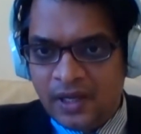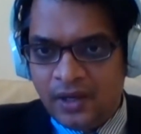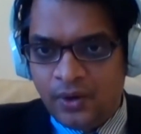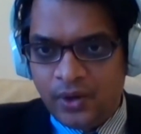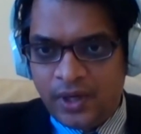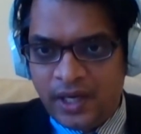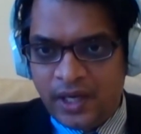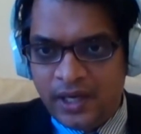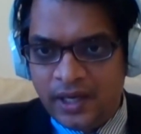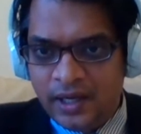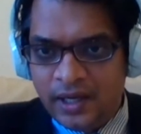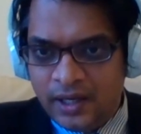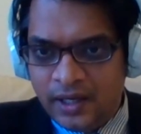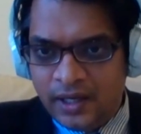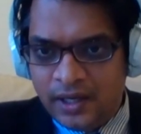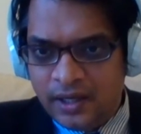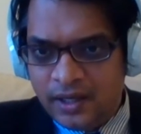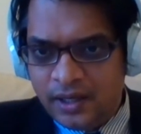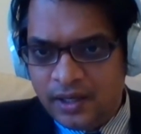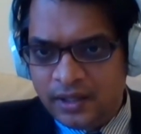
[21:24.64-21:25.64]
Okay,
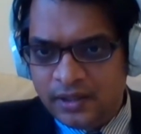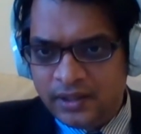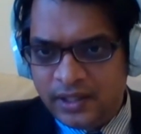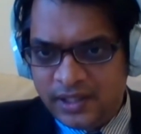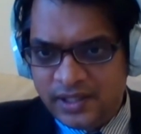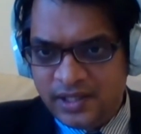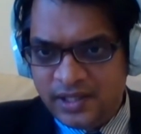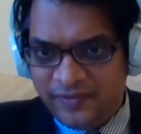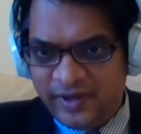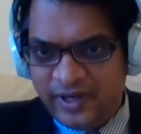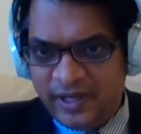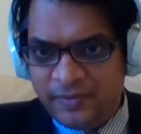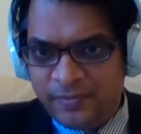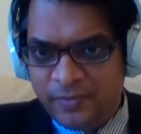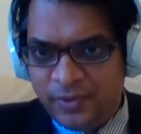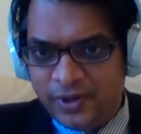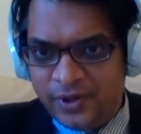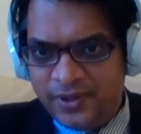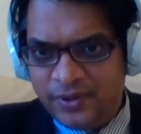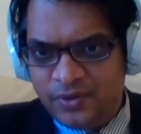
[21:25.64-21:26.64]
uh, that is a very
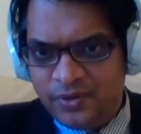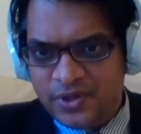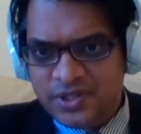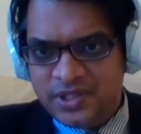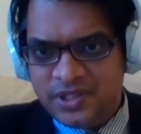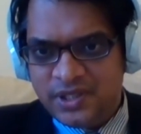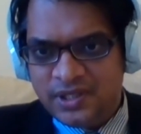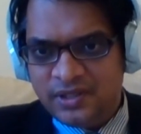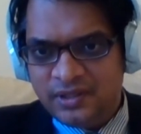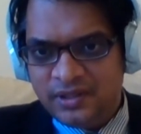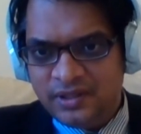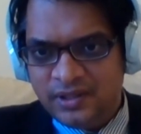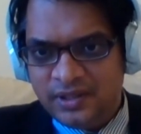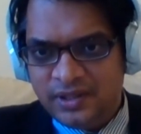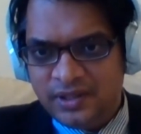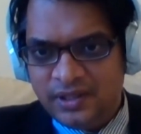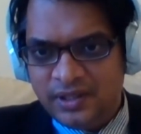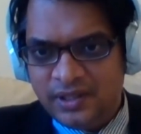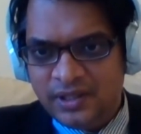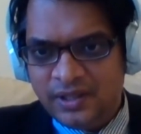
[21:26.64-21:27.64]
important question.
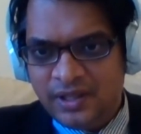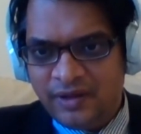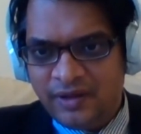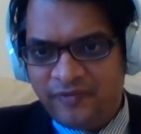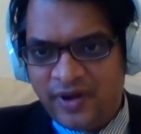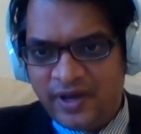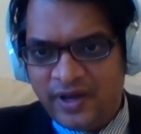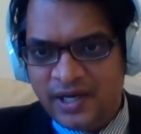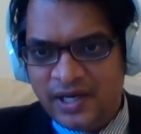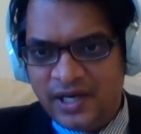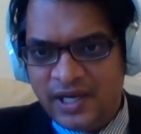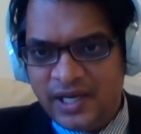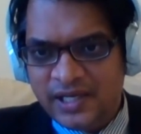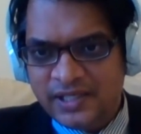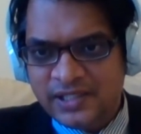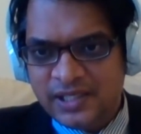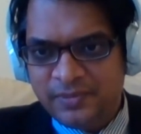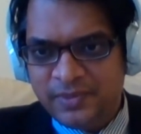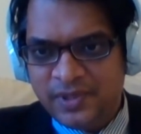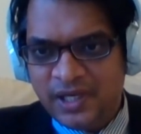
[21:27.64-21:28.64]
Is the final
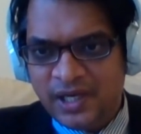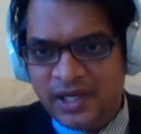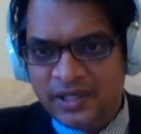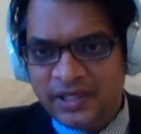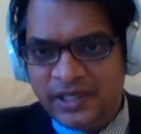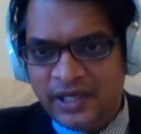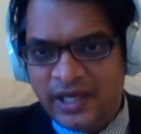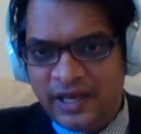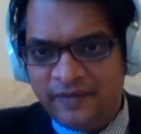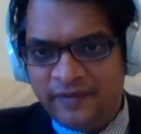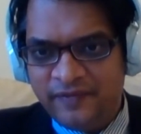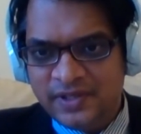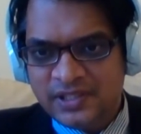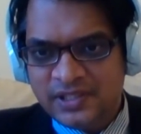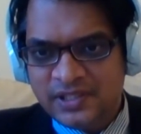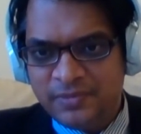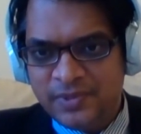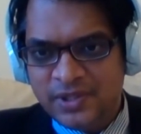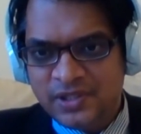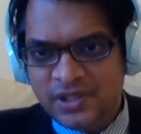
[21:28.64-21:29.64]
exam done in every
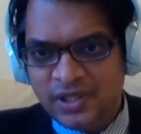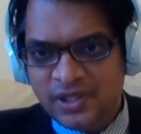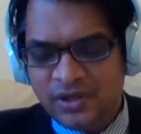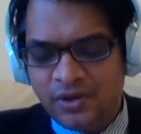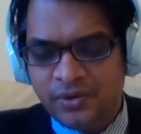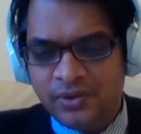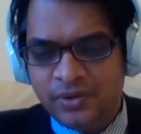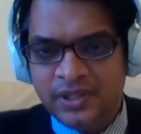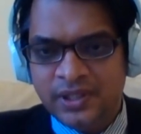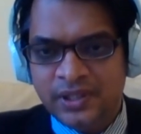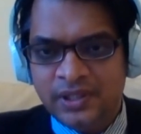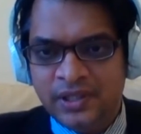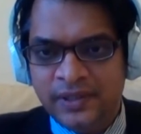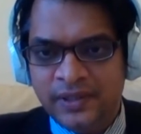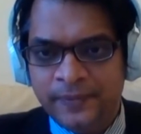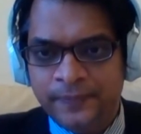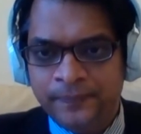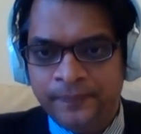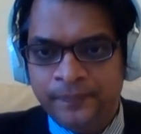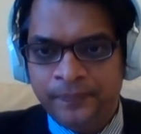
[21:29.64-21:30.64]
semester or
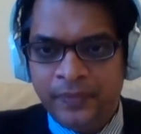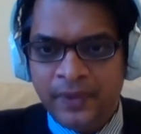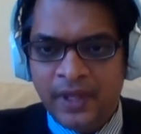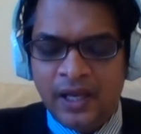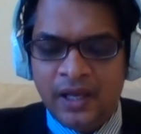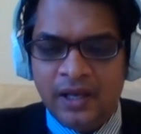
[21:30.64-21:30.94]
yearly? Okay,